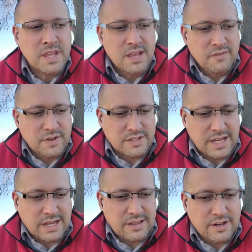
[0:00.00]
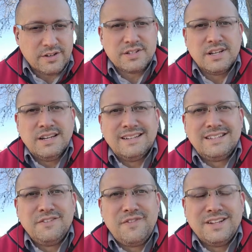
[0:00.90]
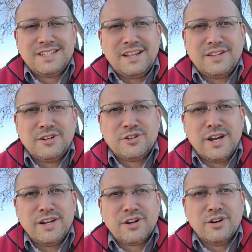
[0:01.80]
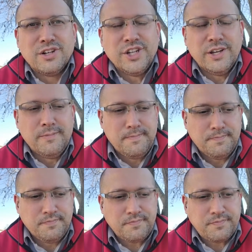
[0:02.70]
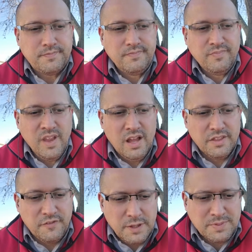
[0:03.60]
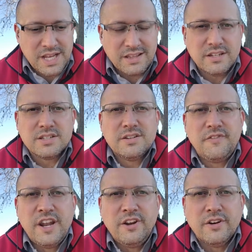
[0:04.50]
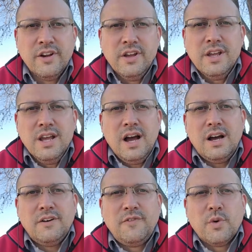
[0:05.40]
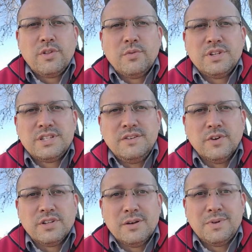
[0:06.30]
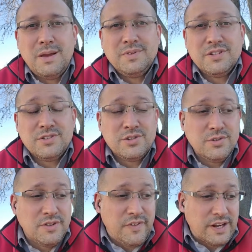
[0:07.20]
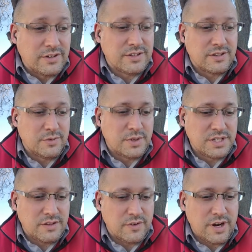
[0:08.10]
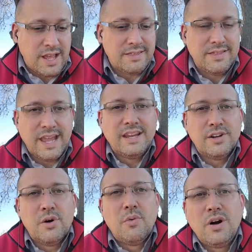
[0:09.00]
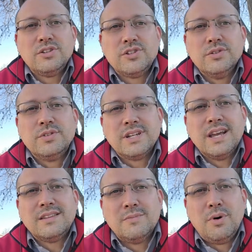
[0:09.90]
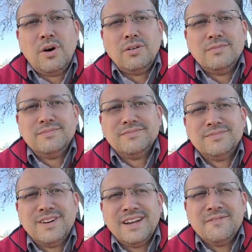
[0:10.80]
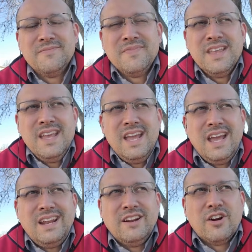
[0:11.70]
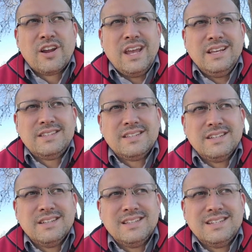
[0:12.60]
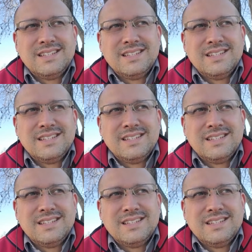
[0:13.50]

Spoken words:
feels like there's a defense out there trying to crunch you. On the flip side, there's a defender for the receiver. Sometimes there's two defenders on the receiver and they don't want you to get the ball, right? And in our case, the